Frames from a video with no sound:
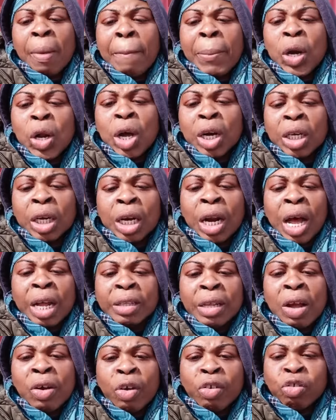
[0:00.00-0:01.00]
blood
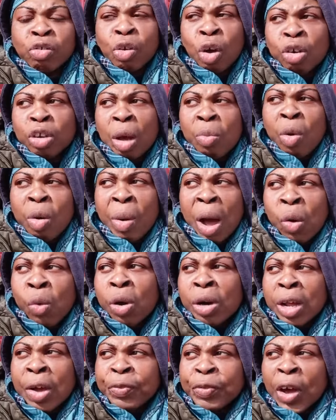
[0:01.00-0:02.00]
clot and go suck your mama
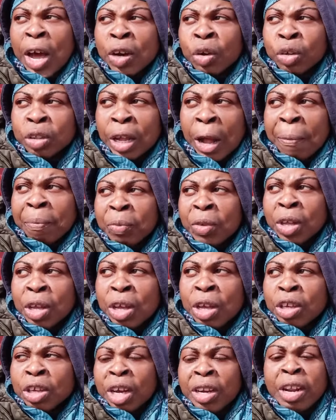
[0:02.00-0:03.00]
hole, you fall out of.
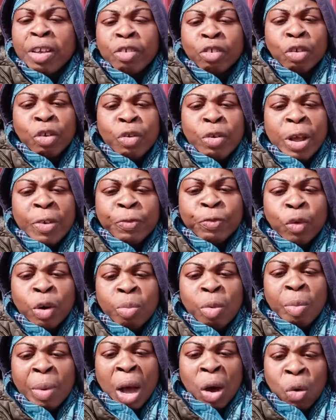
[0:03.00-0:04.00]
Your disgraceful
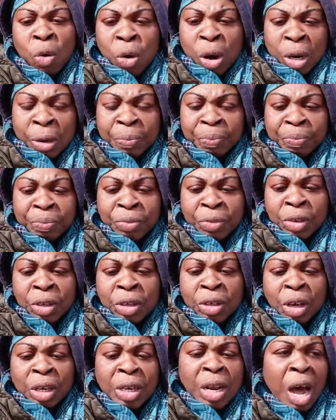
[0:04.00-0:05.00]
mama hole.
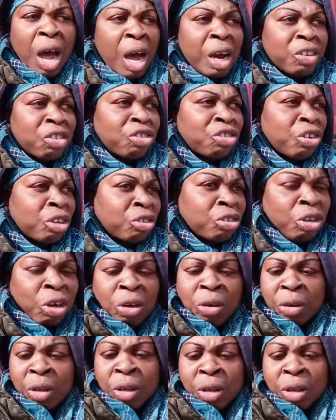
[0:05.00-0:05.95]
Your dog shit, you.